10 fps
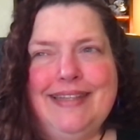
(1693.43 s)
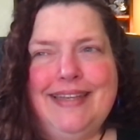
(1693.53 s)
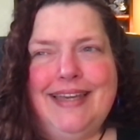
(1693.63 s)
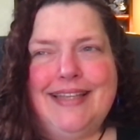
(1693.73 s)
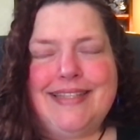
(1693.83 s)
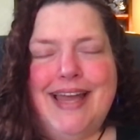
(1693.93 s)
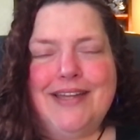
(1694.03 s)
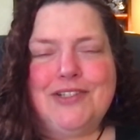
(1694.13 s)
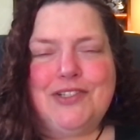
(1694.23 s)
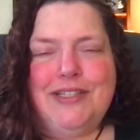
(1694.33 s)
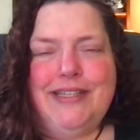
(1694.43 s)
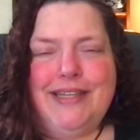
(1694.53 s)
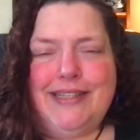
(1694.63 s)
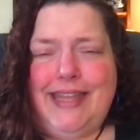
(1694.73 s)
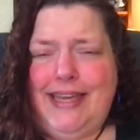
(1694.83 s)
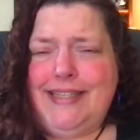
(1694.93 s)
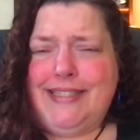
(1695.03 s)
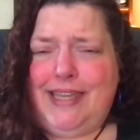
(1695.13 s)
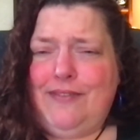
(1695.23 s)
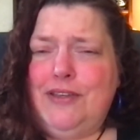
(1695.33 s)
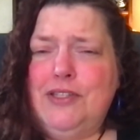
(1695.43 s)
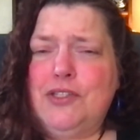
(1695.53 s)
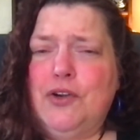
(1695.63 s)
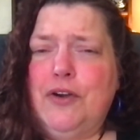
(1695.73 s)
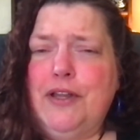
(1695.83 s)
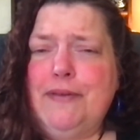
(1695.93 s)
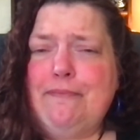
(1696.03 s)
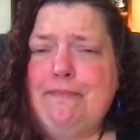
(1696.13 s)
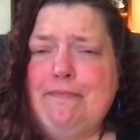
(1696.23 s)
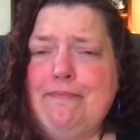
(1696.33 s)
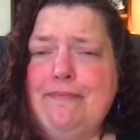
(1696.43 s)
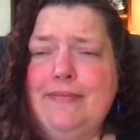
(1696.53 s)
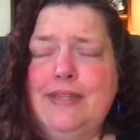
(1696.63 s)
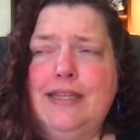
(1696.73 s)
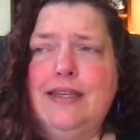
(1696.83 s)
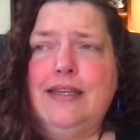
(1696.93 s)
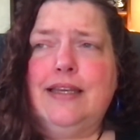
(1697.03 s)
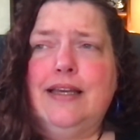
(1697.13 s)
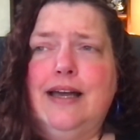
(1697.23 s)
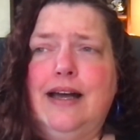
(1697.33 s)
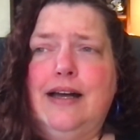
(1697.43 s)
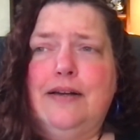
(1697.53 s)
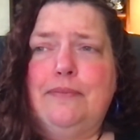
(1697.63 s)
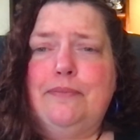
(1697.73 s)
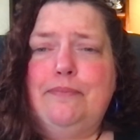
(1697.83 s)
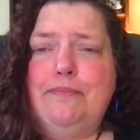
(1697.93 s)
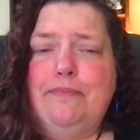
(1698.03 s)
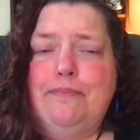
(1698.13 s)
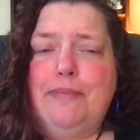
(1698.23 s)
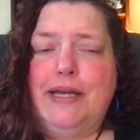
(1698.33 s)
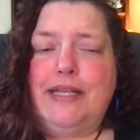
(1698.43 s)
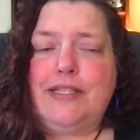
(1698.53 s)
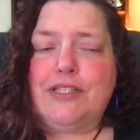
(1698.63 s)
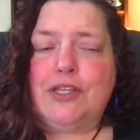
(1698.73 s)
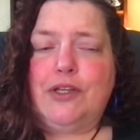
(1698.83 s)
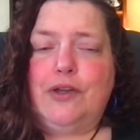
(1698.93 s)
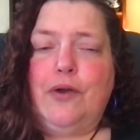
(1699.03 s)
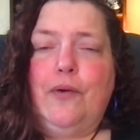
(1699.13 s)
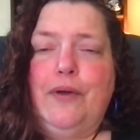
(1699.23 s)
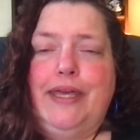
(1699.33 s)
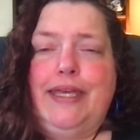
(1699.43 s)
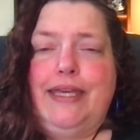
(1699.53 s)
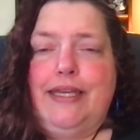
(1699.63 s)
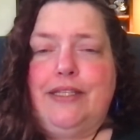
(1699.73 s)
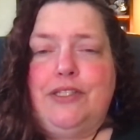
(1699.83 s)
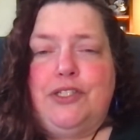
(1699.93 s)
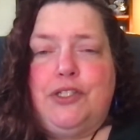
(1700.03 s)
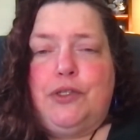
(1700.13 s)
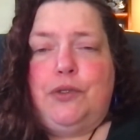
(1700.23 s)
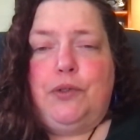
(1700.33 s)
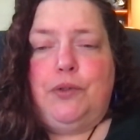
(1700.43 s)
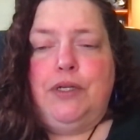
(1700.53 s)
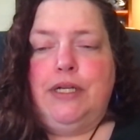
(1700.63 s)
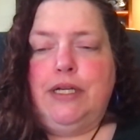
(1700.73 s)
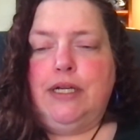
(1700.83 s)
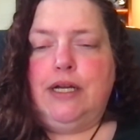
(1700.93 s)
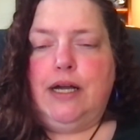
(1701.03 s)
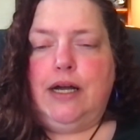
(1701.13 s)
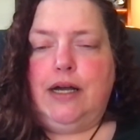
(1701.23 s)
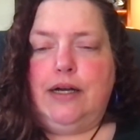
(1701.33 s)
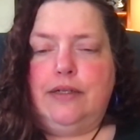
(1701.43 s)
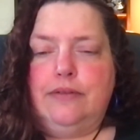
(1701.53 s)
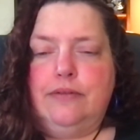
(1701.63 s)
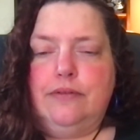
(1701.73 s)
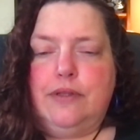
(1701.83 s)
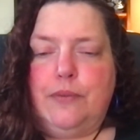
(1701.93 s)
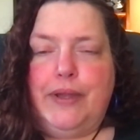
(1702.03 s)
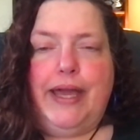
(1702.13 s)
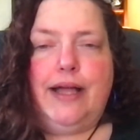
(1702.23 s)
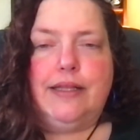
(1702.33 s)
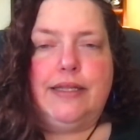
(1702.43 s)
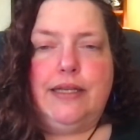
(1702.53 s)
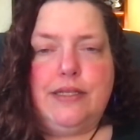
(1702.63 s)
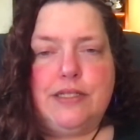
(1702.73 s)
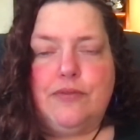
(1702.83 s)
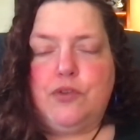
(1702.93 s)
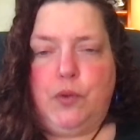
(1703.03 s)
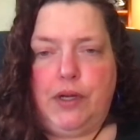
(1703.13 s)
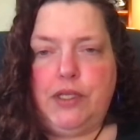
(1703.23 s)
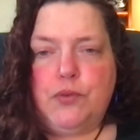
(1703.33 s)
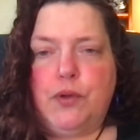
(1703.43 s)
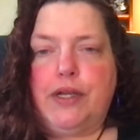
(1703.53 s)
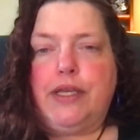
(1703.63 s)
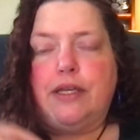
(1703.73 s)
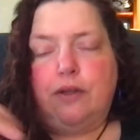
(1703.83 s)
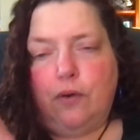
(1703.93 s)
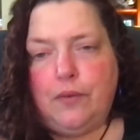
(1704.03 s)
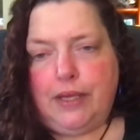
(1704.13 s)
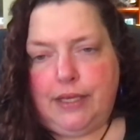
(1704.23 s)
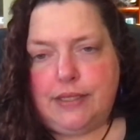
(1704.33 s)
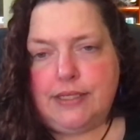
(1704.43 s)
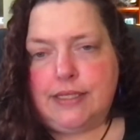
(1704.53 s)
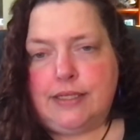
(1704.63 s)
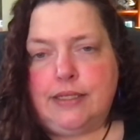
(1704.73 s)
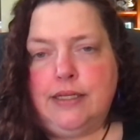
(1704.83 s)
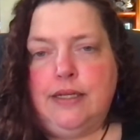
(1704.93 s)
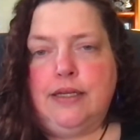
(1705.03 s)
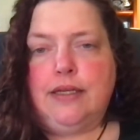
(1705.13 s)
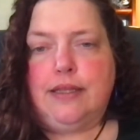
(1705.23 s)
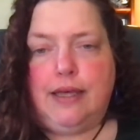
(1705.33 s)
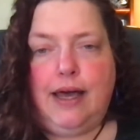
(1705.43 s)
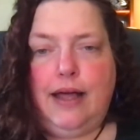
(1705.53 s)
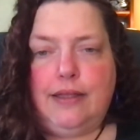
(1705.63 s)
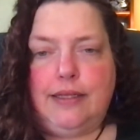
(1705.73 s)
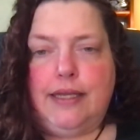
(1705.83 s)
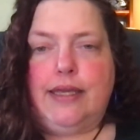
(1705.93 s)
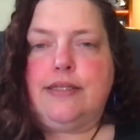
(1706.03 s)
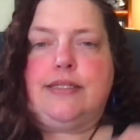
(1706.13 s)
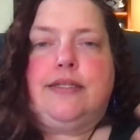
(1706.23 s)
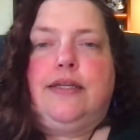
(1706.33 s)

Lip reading: It's actually a Thanksgiving story, but it's going into the realities of 2020 and going into the holidays,